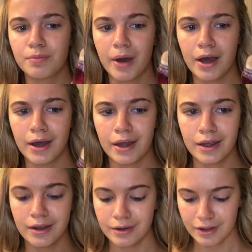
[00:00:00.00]

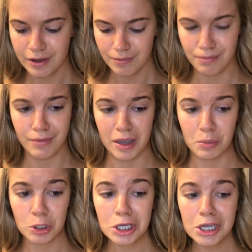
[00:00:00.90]
by, I think,
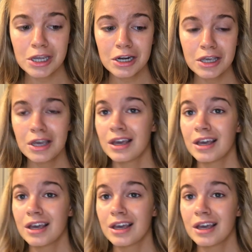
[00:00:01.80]
Maybelline.